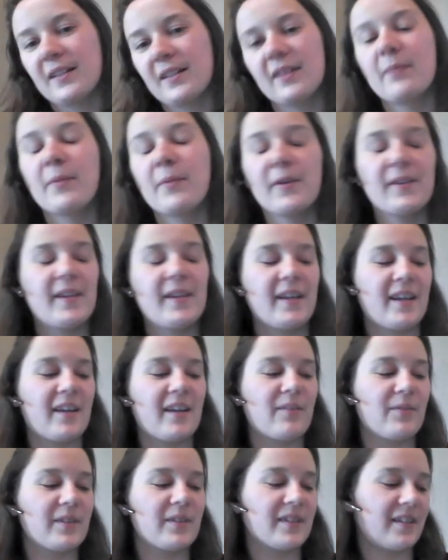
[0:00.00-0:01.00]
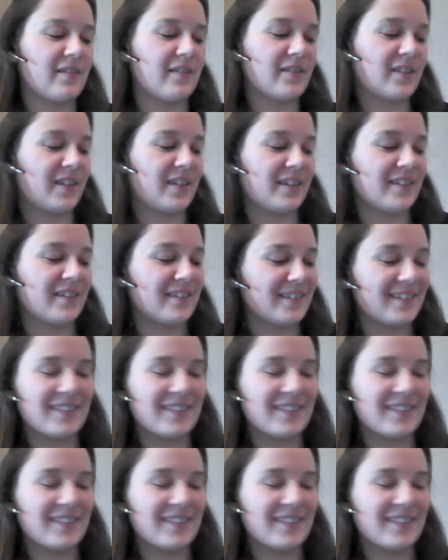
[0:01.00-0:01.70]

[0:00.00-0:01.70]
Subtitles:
The birthday cake one sounds good.